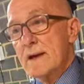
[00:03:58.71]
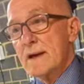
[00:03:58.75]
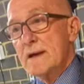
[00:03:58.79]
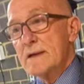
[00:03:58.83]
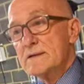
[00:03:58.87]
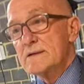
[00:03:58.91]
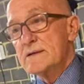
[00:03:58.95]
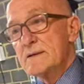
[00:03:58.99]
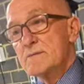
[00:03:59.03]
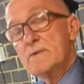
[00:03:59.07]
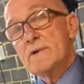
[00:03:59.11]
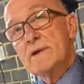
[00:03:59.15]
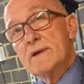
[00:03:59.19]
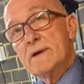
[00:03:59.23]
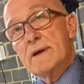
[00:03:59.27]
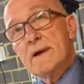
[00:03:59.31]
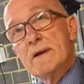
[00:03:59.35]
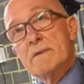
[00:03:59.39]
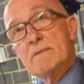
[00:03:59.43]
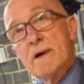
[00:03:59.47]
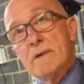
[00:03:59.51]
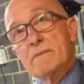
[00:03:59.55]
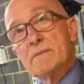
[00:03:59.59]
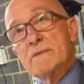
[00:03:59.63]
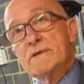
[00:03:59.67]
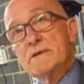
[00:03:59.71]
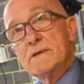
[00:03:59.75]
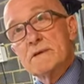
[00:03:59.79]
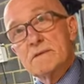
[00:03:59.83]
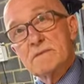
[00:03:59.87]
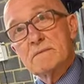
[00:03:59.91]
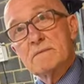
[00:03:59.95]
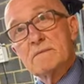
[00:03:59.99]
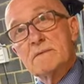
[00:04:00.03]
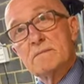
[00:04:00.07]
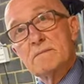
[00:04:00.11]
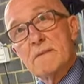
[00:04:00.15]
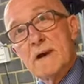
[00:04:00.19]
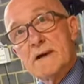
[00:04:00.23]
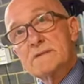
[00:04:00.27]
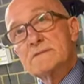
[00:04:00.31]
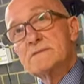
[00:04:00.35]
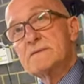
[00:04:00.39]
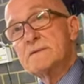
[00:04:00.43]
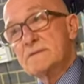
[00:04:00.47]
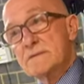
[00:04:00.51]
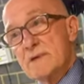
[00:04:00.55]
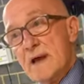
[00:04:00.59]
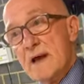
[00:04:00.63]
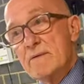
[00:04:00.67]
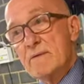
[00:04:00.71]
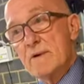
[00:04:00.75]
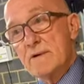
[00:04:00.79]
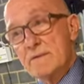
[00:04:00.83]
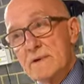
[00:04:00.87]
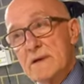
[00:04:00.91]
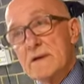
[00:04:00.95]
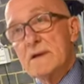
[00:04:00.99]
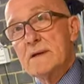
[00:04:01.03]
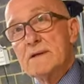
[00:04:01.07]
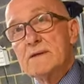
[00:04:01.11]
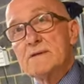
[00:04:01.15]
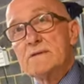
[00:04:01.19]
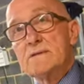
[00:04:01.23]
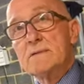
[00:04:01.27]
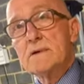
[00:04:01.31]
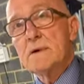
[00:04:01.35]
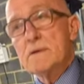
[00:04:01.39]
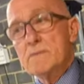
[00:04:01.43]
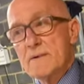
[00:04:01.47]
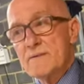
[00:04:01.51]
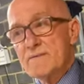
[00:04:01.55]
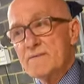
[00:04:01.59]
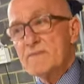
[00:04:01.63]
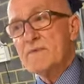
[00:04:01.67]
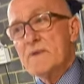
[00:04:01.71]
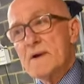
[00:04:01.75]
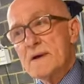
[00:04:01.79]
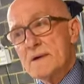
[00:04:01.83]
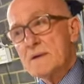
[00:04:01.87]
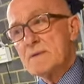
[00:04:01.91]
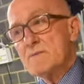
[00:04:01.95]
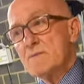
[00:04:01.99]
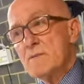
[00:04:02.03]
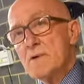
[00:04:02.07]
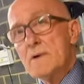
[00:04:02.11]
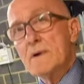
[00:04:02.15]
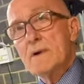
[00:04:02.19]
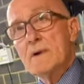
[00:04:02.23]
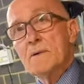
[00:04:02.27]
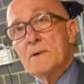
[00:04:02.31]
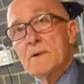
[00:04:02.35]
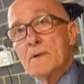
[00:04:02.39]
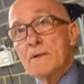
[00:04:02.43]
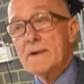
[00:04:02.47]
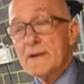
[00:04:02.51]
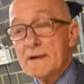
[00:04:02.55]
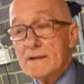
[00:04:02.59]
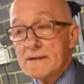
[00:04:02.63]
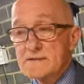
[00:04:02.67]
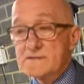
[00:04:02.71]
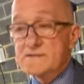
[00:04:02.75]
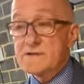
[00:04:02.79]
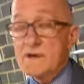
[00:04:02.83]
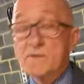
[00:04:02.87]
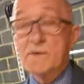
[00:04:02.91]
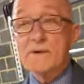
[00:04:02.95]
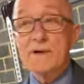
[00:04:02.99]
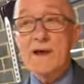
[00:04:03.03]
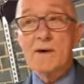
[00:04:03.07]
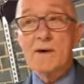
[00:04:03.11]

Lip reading: He said, will you come up? He said, amongst our own kids. I went, fucking Michael. So we